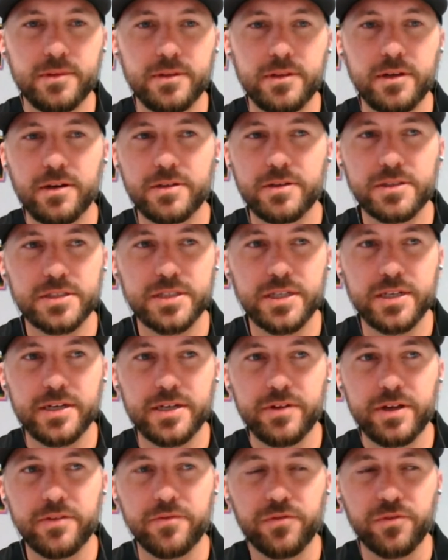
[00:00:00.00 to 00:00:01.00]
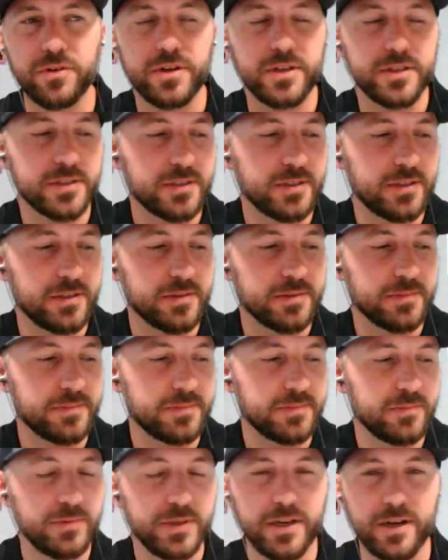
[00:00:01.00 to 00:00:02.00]
No, I was going to say, and for us,
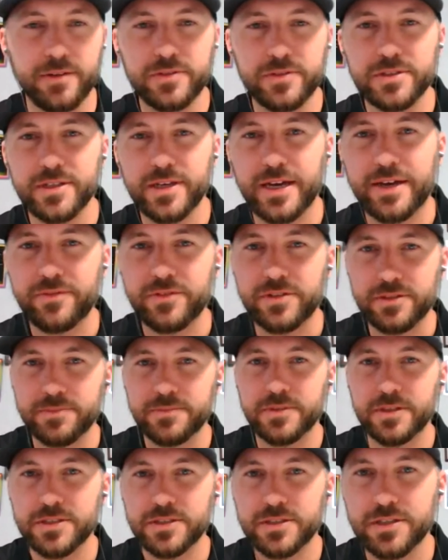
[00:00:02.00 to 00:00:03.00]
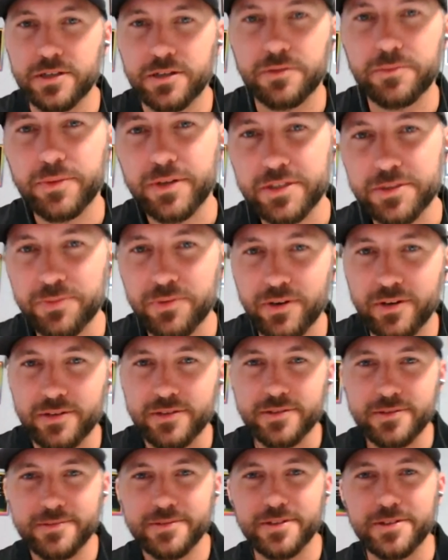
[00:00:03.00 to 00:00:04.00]
we obviously have a stucco-based
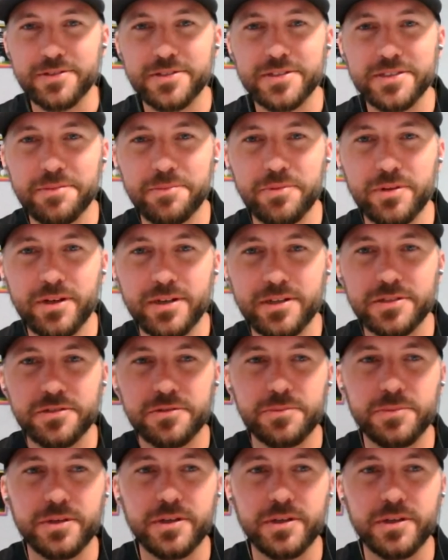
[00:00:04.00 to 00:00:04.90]
product called Simplaster,